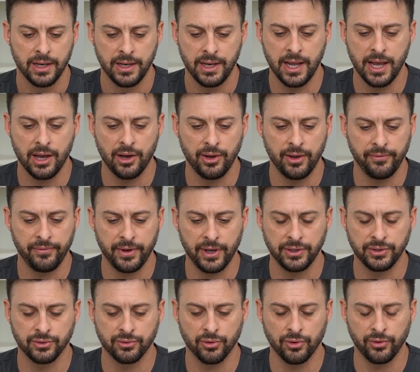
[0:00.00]
Now, if I
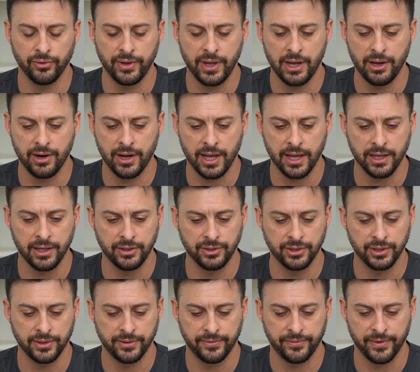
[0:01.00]
scroll down, I can
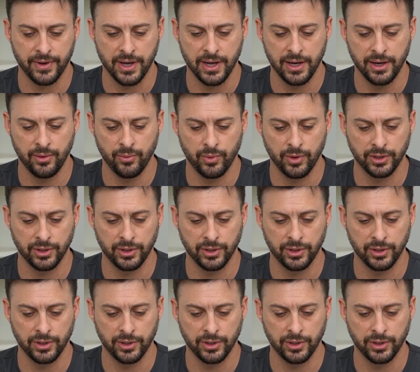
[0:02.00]
just find